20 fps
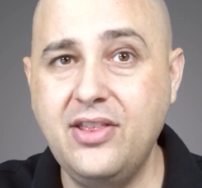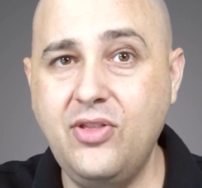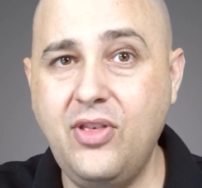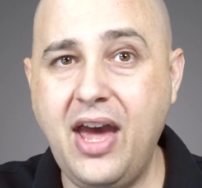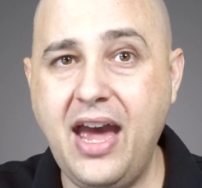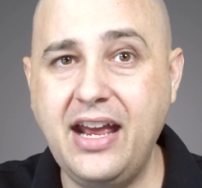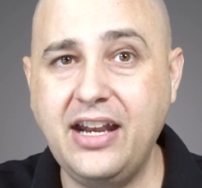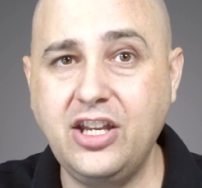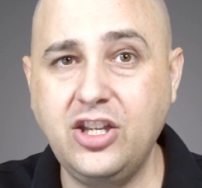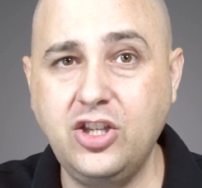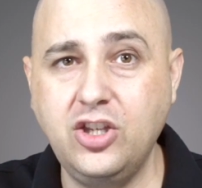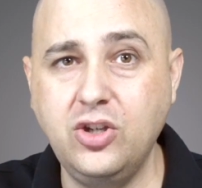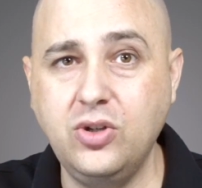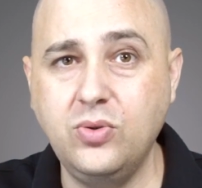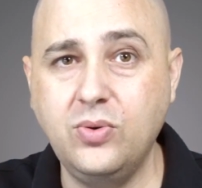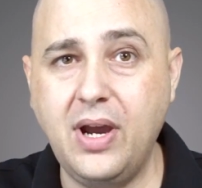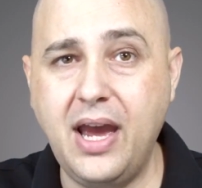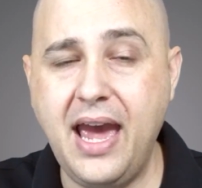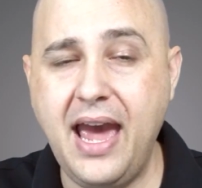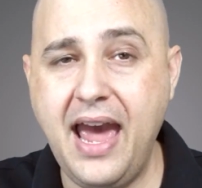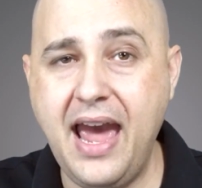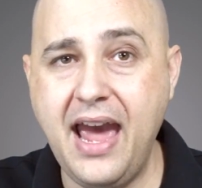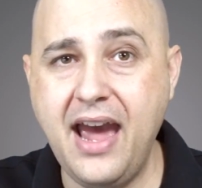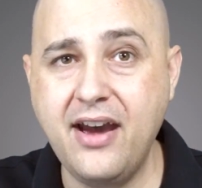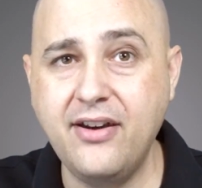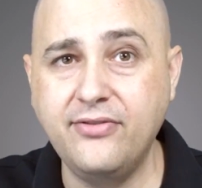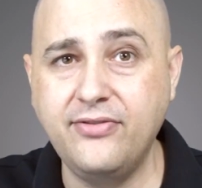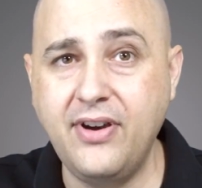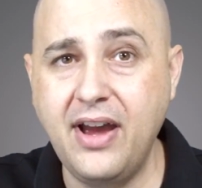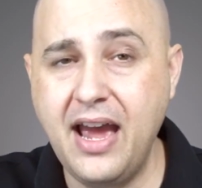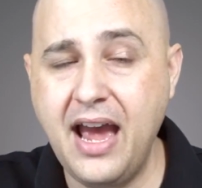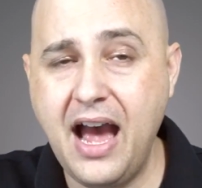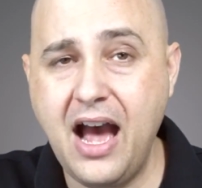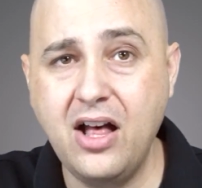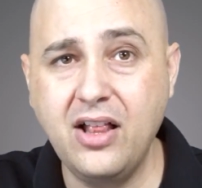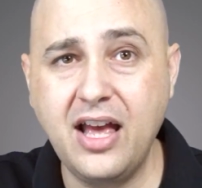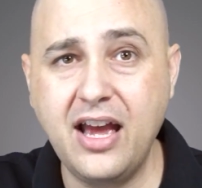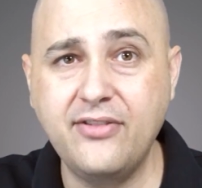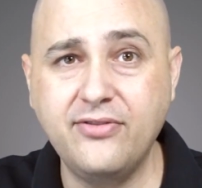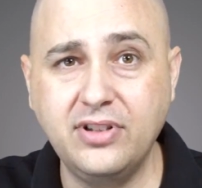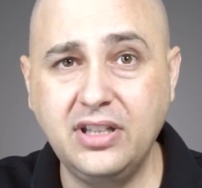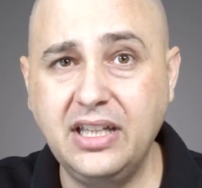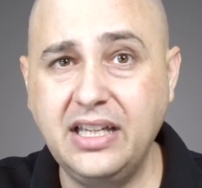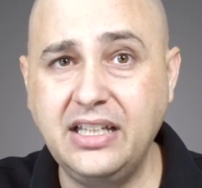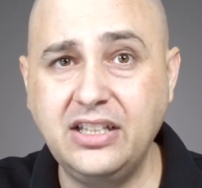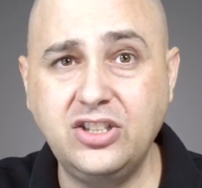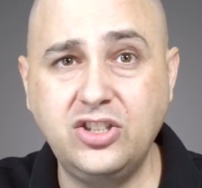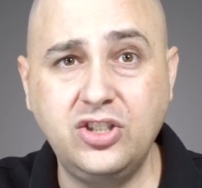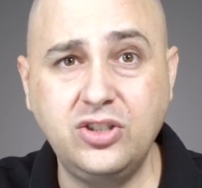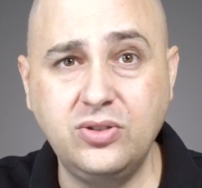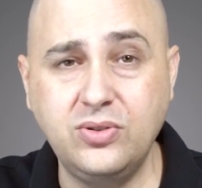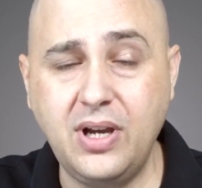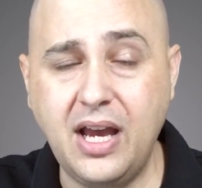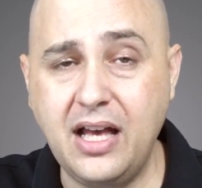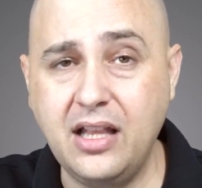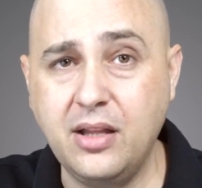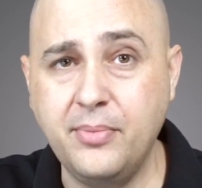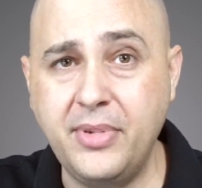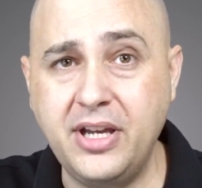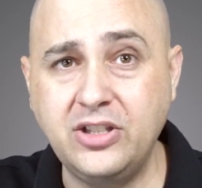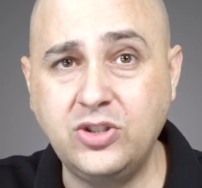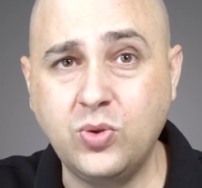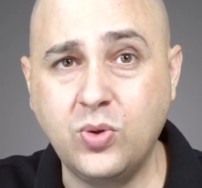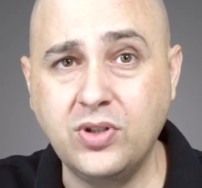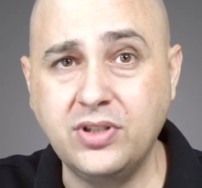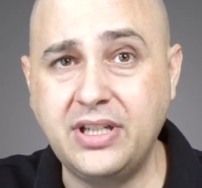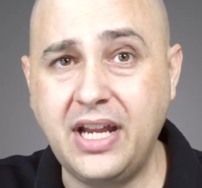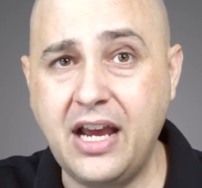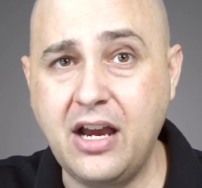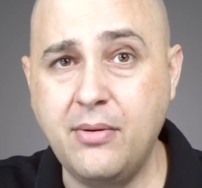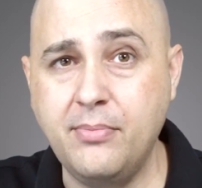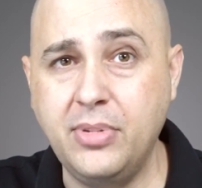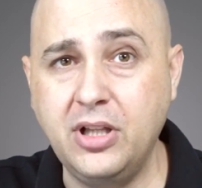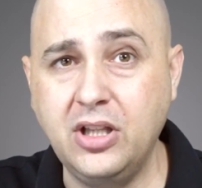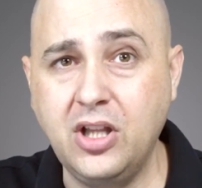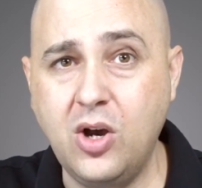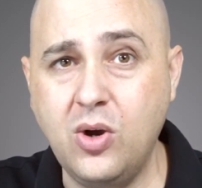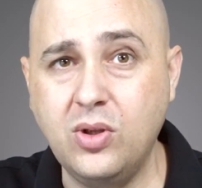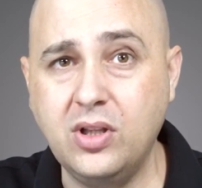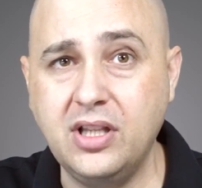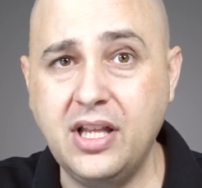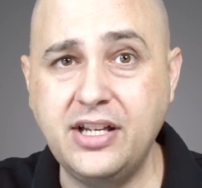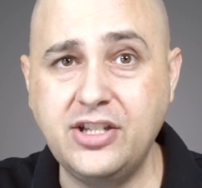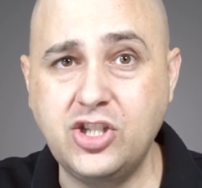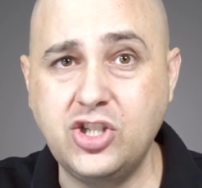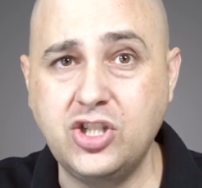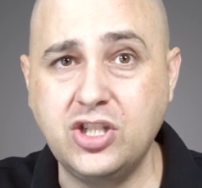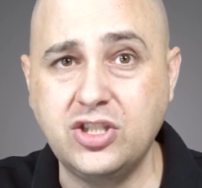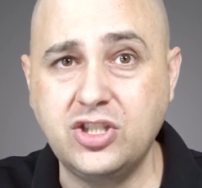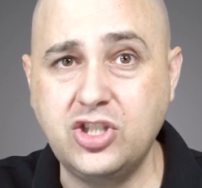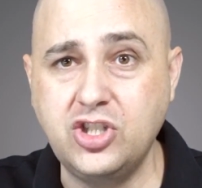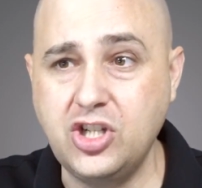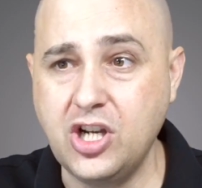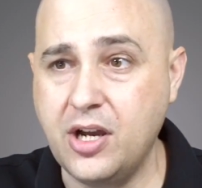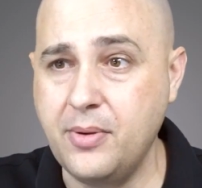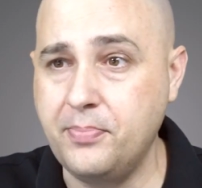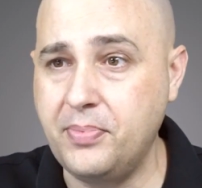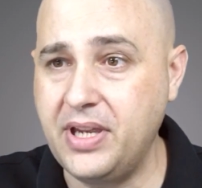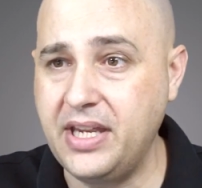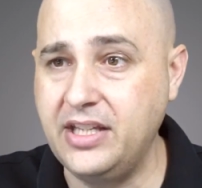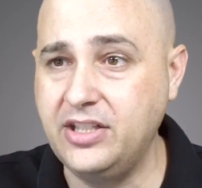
that you have. I'll have a link to Elementor down below. Let's just jump